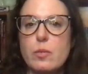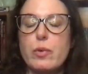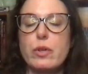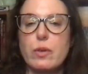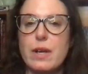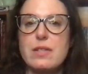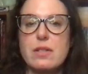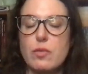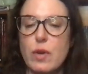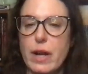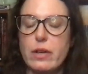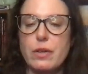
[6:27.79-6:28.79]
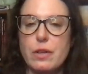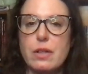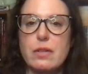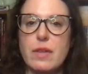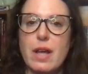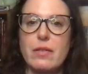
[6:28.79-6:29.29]
progressive record
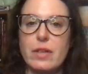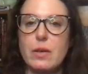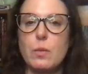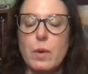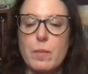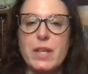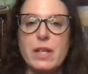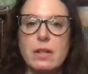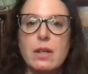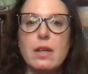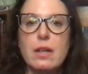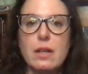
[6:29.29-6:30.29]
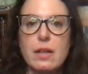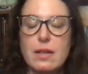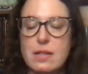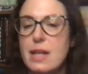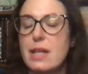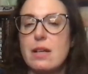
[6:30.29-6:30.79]
of having women
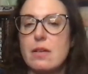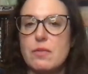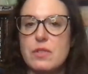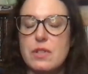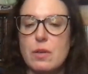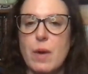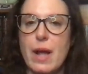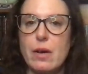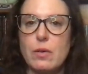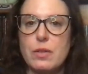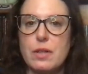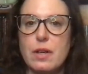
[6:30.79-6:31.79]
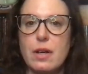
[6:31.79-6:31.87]
executives around,